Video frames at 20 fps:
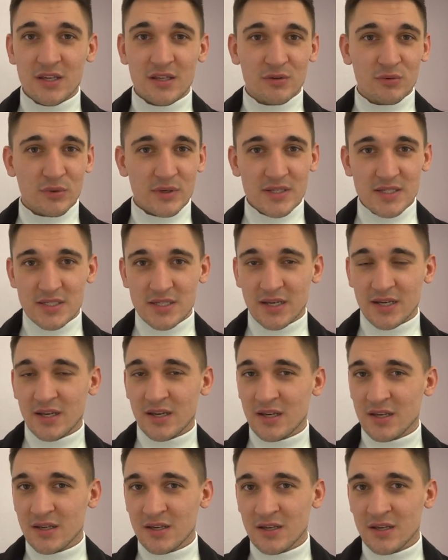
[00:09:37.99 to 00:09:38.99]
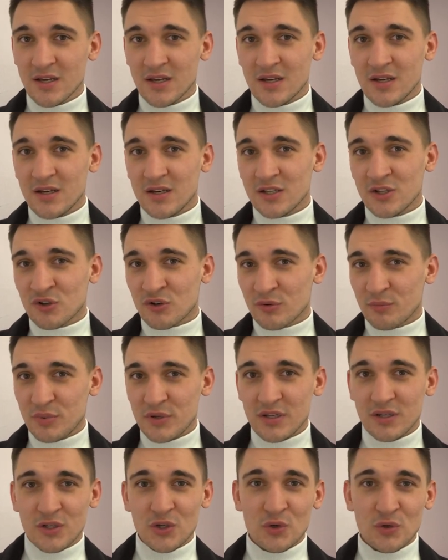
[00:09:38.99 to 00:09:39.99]
USA,
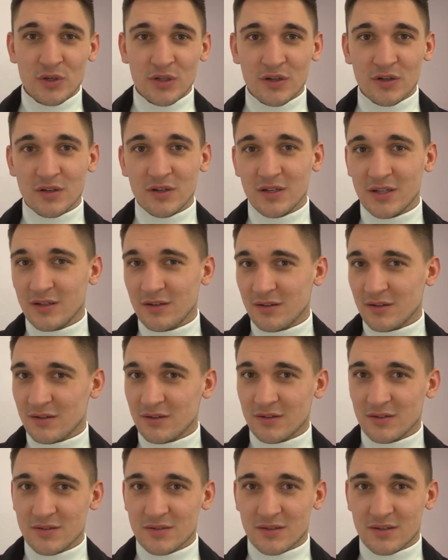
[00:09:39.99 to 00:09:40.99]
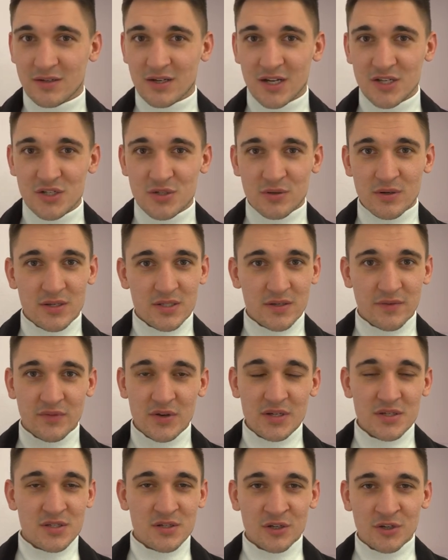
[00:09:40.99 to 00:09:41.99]
European Union, countries of
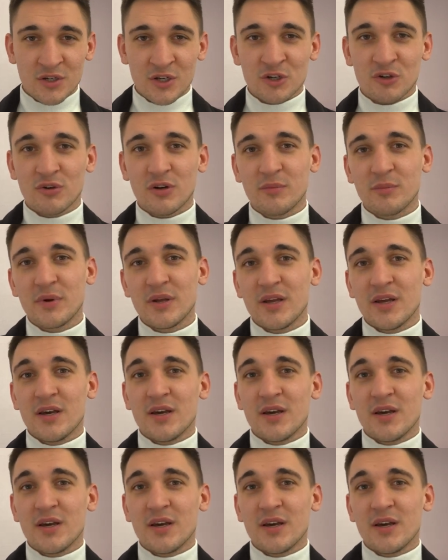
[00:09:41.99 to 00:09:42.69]
Eastern Europe,